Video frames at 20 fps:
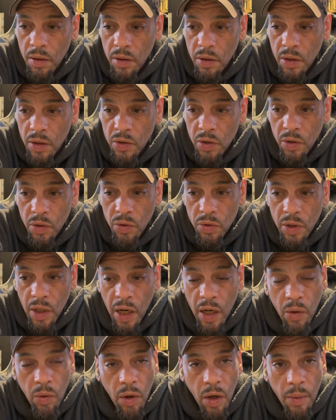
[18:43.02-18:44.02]
little
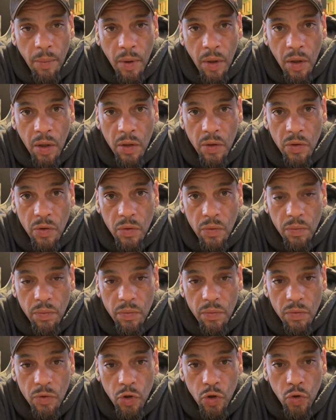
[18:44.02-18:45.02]
diorama
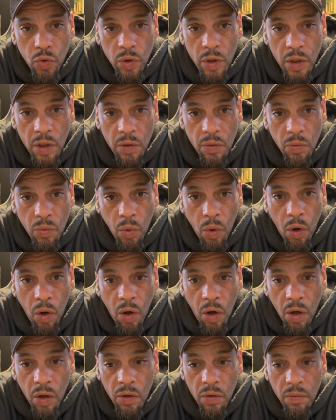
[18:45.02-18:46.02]
street
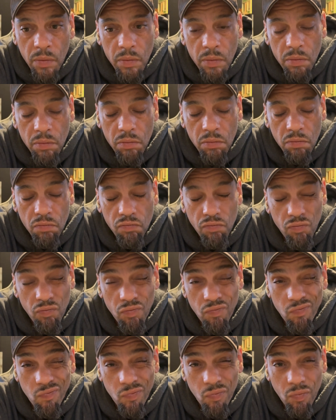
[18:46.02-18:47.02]
wall,
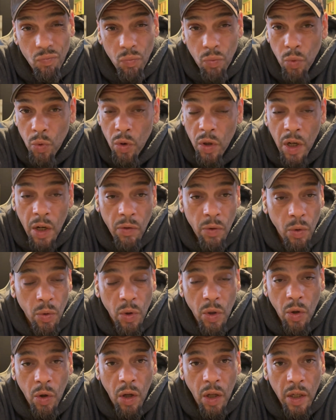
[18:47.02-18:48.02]
whatever we're
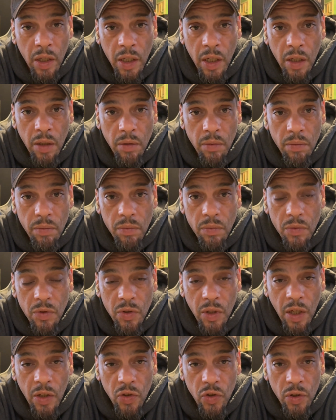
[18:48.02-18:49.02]
calling it,
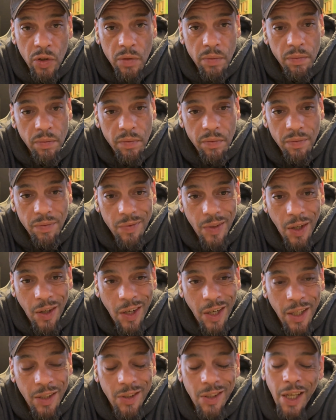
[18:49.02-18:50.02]
section. All
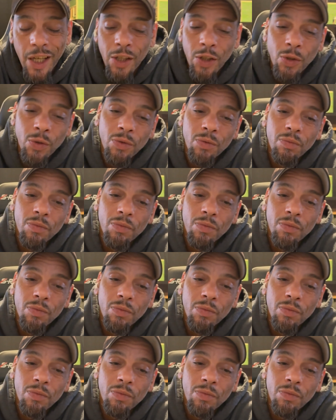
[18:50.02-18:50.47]
right, thank you.